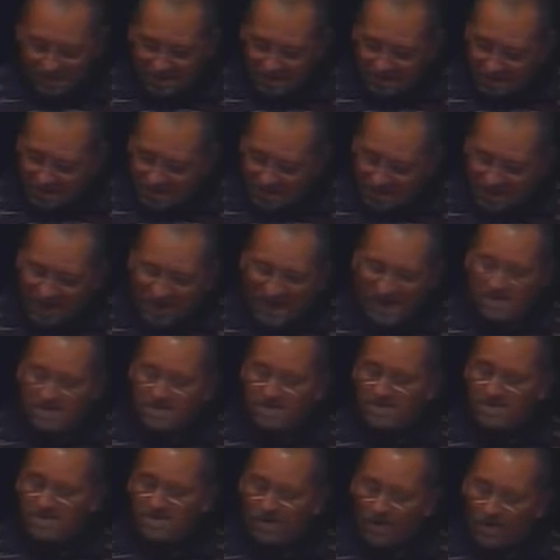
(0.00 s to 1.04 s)
just to tell
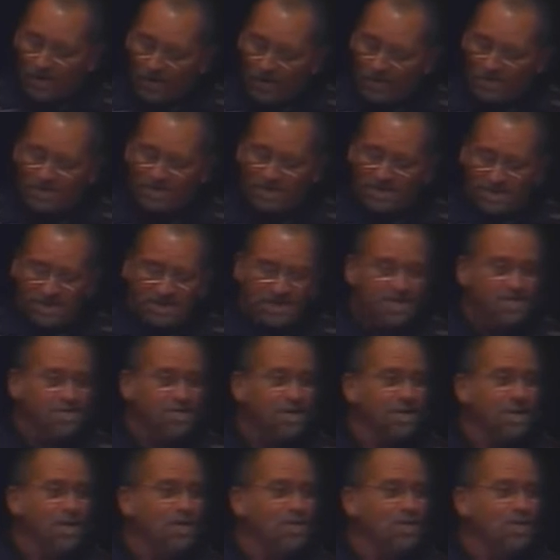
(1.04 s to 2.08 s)
you don't give
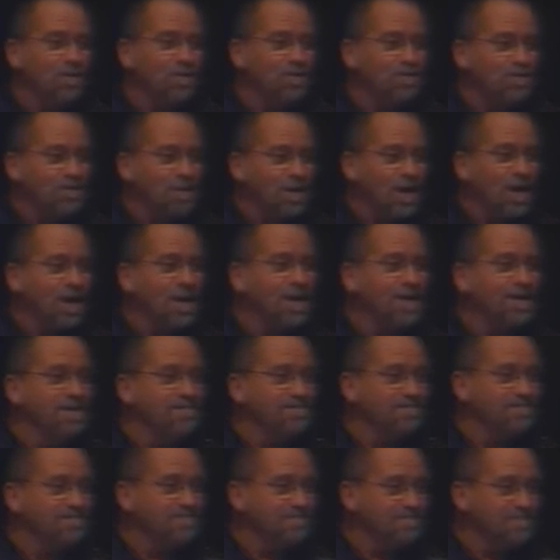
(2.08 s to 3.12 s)
up on God.
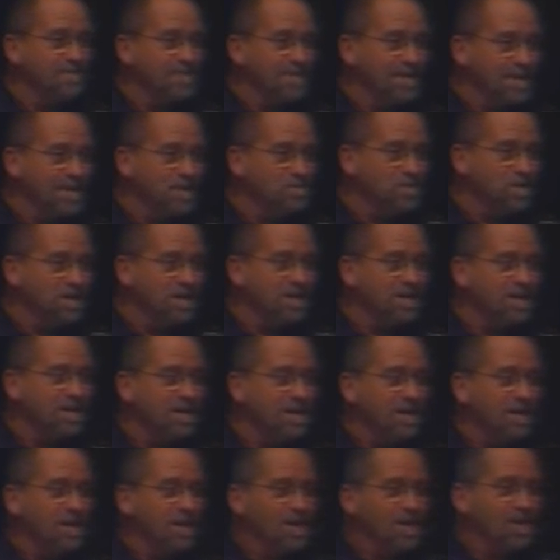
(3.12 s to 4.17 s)
Amen?
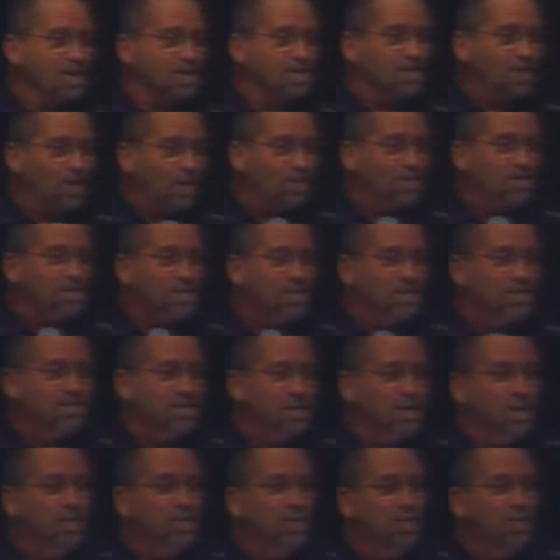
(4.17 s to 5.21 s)
Don't give
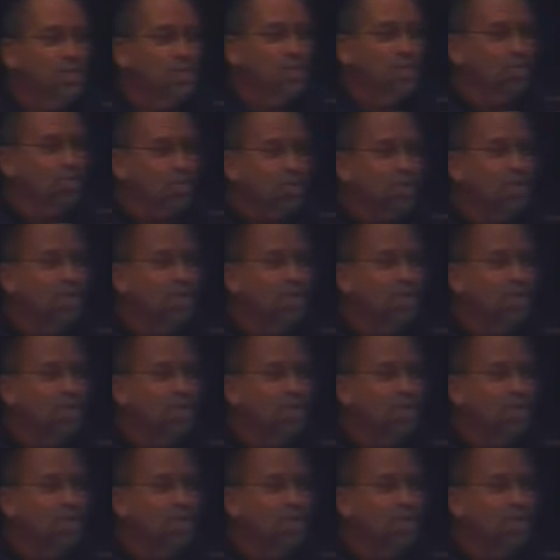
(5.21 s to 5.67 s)
up on the